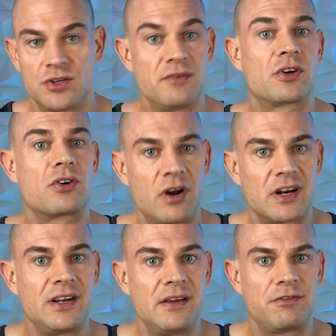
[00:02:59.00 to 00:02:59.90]
So if you're
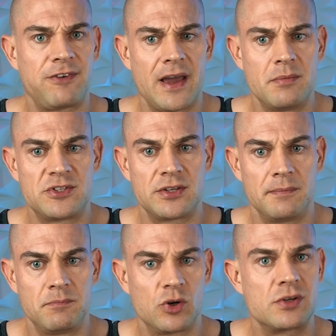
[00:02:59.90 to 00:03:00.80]
chronically inflamed,
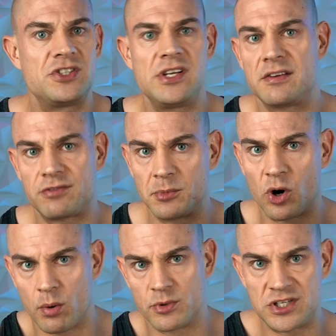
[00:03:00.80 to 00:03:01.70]
um, you can see that from your
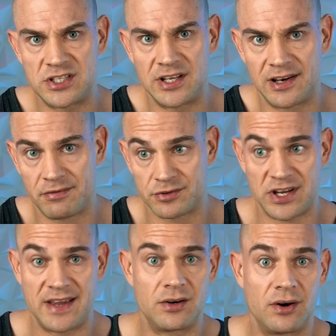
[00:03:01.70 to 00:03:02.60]
homocysteine levels
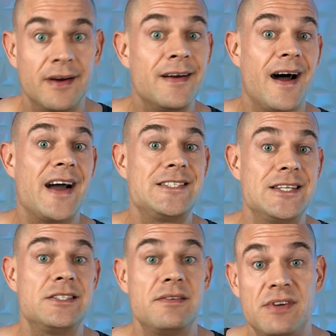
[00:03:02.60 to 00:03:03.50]
and your high
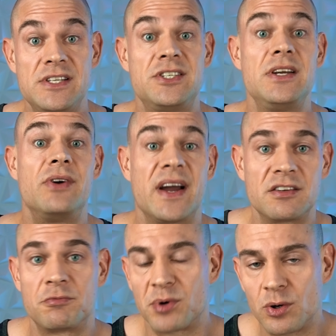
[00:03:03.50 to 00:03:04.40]
sensitivity
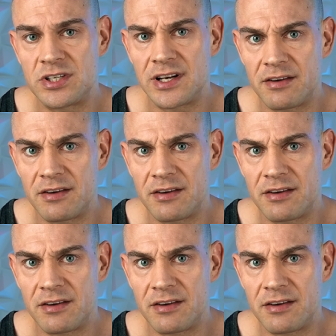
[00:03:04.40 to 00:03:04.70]
C-reactive protein